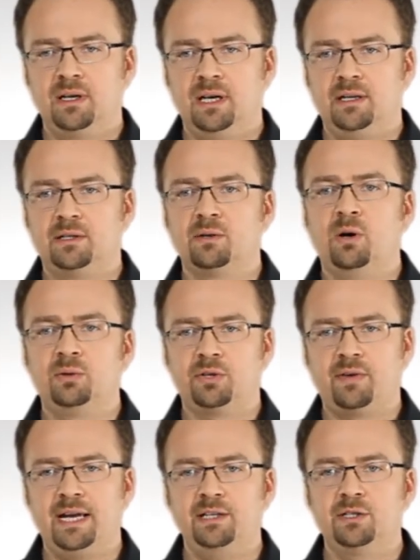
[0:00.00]
And at
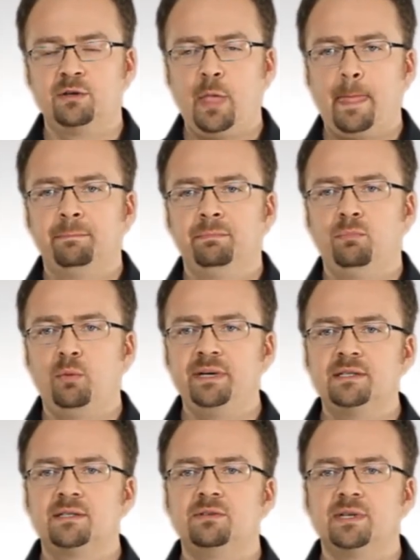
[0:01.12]
older age,
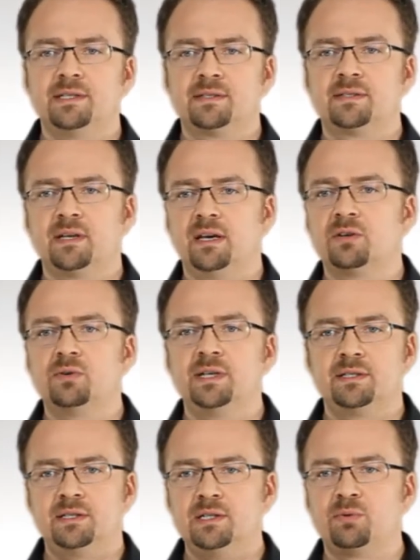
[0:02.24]
morbidity risks
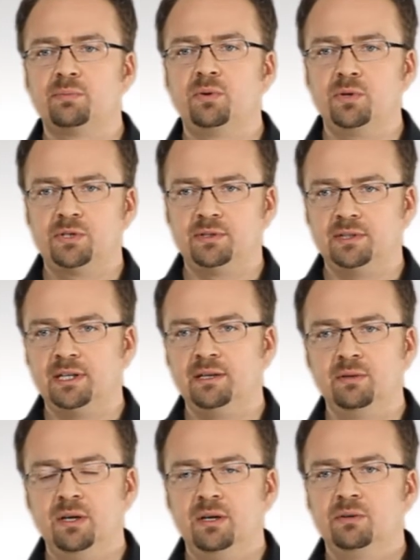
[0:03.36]
increase disproportionately,
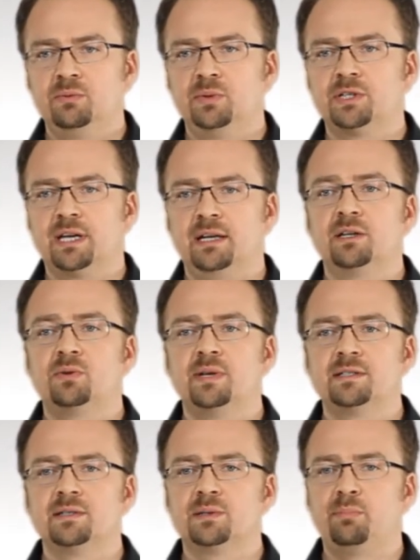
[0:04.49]
which again
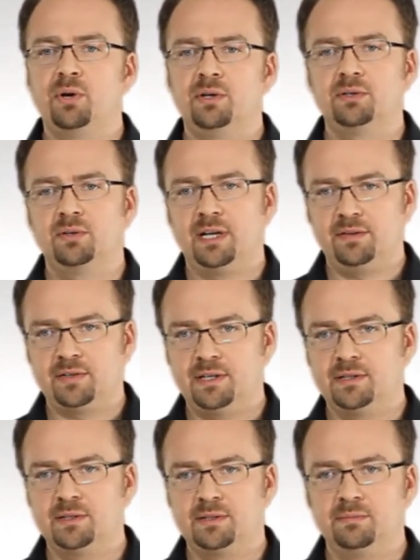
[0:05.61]
increases the burden on healthcare
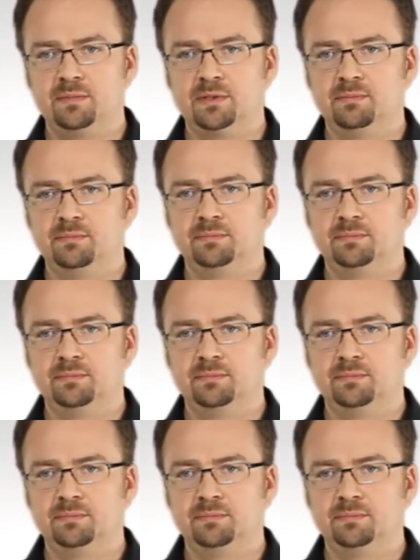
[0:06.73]
systems.